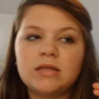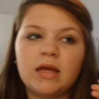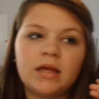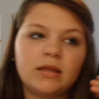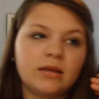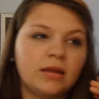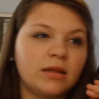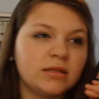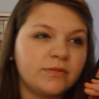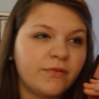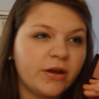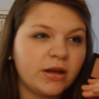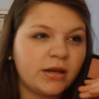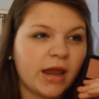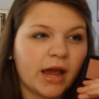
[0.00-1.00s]
and it's
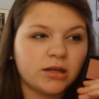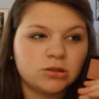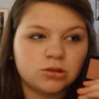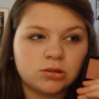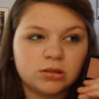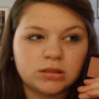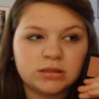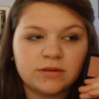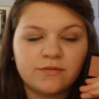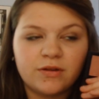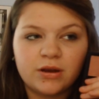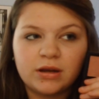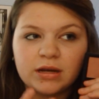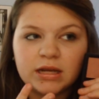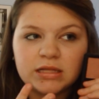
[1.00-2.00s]
very natural. It's a
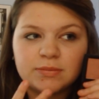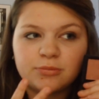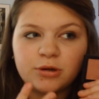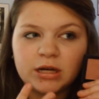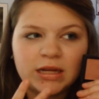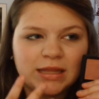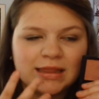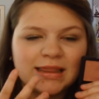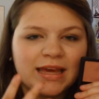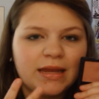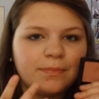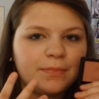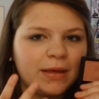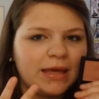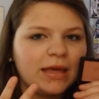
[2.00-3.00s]
very nice, pretty
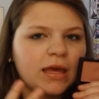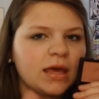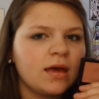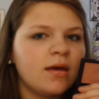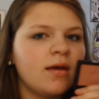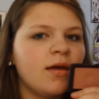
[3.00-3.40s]
light pink.